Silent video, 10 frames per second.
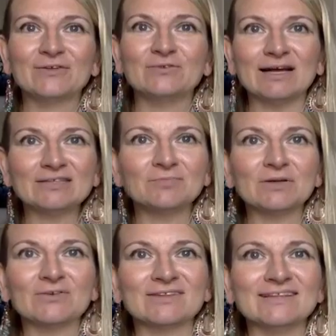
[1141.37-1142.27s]
to dash
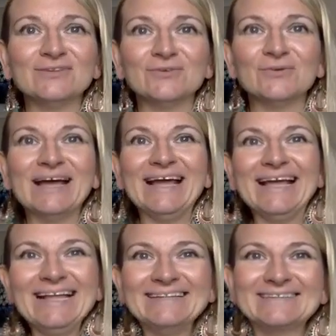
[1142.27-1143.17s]
because I need to
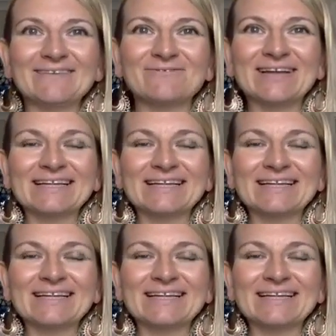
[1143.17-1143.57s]
eat something,